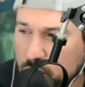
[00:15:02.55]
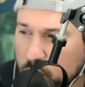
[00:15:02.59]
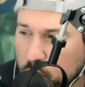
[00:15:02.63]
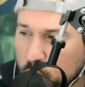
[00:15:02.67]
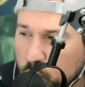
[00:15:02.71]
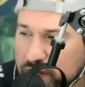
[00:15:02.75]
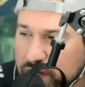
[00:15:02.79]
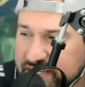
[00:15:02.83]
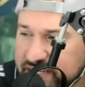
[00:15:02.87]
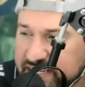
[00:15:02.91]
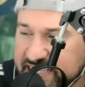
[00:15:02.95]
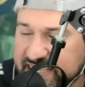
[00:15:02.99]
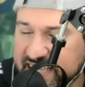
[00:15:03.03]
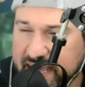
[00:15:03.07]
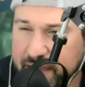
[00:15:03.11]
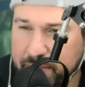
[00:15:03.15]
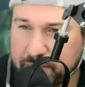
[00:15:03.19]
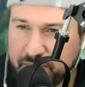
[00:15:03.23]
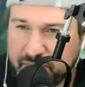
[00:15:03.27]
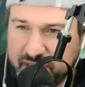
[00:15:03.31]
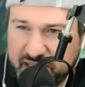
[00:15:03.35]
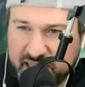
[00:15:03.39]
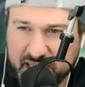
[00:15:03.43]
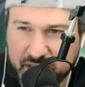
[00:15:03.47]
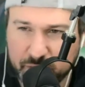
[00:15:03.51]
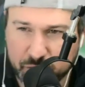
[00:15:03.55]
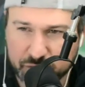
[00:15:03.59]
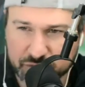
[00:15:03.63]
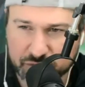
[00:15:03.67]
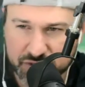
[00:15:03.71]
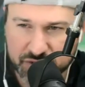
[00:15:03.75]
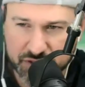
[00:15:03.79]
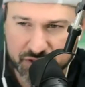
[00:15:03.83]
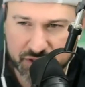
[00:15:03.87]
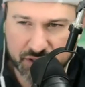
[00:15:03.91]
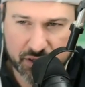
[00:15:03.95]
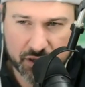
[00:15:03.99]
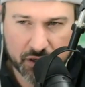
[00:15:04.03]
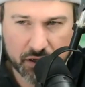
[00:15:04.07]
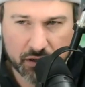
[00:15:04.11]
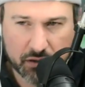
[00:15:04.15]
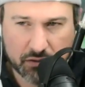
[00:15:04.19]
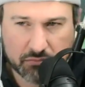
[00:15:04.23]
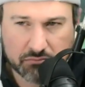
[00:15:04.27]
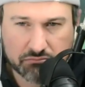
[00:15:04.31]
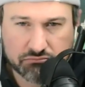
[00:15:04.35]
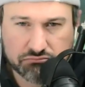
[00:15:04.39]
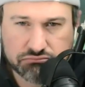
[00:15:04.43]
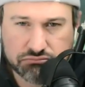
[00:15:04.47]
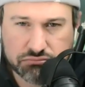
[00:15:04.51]
what did that mean? Was
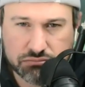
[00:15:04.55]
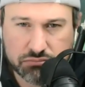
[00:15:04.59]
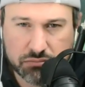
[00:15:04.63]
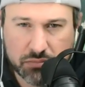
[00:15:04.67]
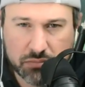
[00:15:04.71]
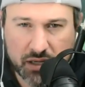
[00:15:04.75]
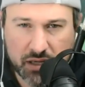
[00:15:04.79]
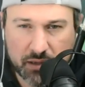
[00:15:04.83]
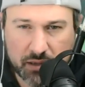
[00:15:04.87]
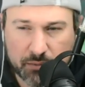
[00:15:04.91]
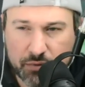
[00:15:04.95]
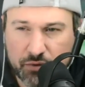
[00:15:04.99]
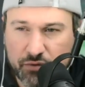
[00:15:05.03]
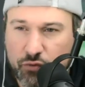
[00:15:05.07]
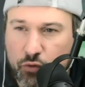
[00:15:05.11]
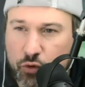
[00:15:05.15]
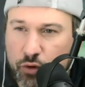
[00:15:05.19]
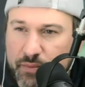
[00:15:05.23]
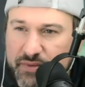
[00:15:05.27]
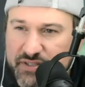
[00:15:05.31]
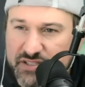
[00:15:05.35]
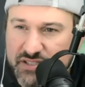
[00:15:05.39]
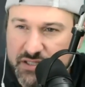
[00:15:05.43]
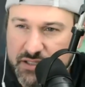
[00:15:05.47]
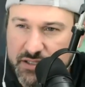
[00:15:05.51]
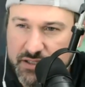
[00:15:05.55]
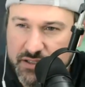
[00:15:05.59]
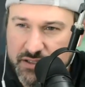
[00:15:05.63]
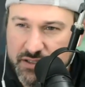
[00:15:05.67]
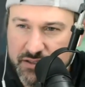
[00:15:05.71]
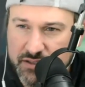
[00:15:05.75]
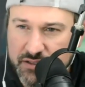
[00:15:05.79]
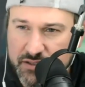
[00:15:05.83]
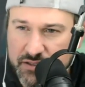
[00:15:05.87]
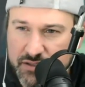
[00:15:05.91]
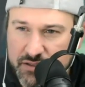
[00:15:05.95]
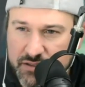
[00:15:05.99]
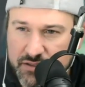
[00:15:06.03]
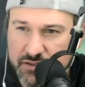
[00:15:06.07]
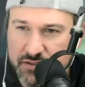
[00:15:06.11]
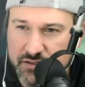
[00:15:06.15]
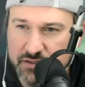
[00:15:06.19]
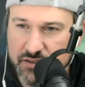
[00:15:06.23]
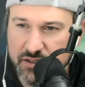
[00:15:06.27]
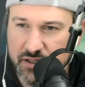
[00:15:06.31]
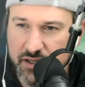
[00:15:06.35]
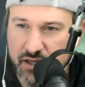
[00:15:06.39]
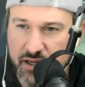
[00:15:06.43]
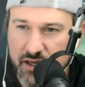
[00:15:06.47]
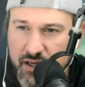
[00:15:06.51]
there uh, performances,
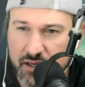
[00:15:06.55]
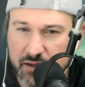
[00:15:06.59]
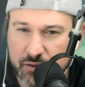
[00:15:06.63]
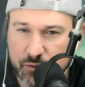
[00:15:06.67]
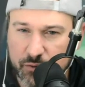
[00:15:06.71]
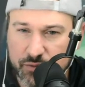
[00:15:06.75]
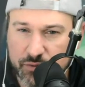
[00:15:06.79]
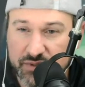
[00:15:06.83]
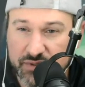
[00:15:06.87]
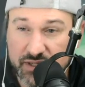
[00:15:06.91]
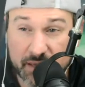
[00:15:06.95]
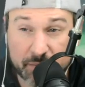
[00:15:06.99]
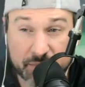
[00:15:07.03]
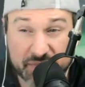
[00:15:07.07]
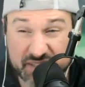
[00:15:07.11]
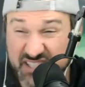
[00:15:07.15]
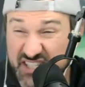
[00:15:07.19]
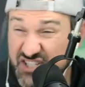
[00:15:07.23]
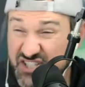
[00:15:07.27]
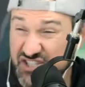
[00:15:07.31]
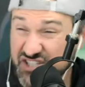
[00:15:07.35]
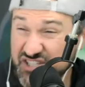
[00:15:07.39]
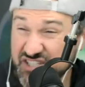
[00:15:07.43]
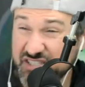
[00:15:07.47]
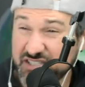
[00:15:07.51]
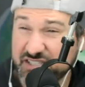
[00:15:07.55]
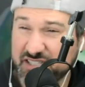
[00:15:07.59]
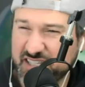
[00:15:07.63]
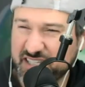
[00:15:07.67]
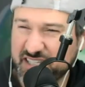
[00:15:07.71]
mm-hmm. uh, competitions?